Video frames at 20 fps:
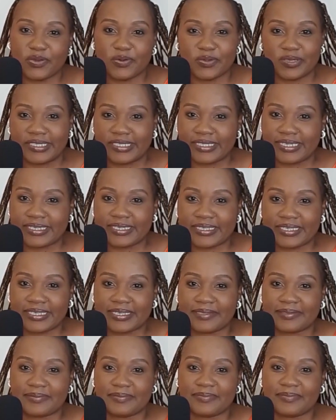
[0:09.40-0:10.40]
goal
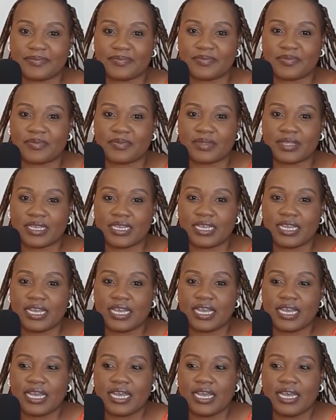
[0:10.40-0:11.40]
setting.
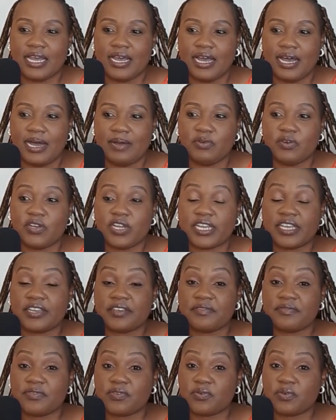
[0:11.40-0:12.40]
I'm going to
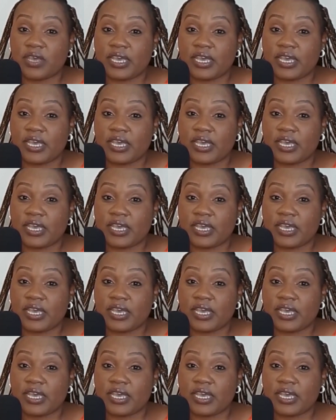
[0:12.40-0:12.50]
give